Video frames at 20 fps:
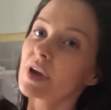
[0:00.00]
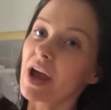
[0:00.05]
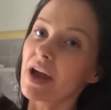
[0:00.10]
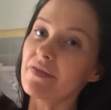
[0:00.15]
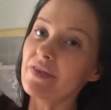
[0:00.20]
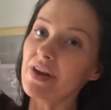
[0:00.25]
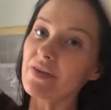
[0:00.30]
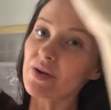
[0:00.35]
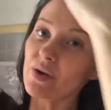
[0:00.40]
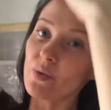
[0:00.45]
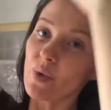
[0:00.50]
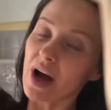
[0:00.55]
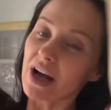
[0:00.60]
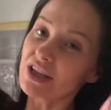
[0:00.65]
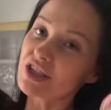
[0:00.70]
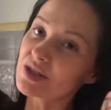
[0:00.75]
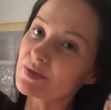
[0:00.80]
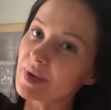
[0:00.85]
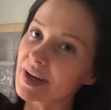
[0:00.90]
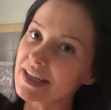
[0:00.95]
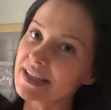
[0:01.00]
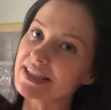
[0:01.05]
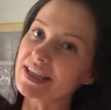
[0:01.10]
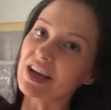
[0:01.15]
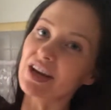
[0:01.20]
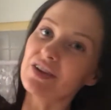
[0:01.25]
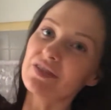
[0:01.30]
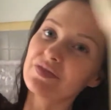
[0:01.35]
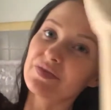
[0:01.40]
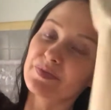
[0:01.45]
I've never watched
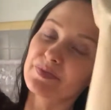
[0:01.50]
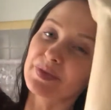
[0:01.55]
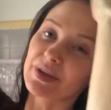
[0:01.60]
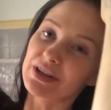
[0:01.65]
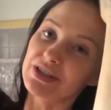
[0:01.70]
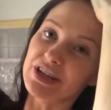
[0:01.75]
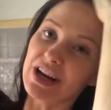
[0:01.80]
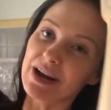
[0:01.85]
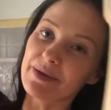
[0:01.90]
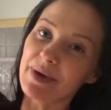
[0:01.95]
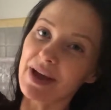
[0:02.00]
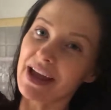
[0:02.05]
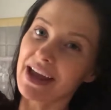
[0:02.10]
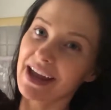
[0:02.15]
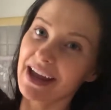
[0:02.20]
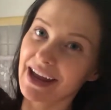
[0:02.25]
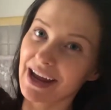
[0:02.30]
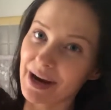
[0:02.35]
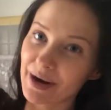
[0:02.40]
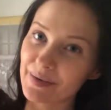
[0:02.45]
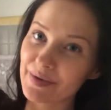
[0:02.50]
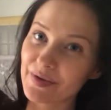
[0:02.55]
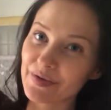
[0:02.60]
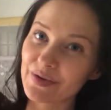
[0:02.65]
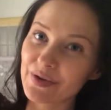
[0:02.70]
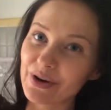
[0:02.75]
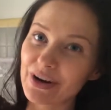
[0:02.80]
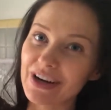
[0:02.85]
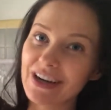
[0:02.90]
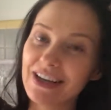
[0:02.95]
myself blow dry my hair
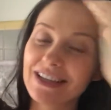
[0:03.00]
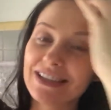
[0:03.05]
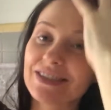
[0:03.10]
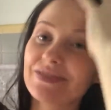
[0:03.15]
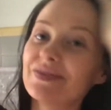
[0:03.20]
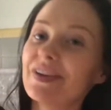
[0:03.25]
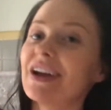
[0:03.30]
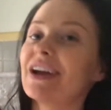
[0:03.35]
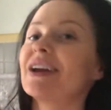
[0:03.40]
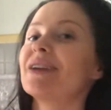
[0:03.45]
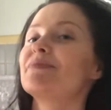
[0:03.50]
before, and it's very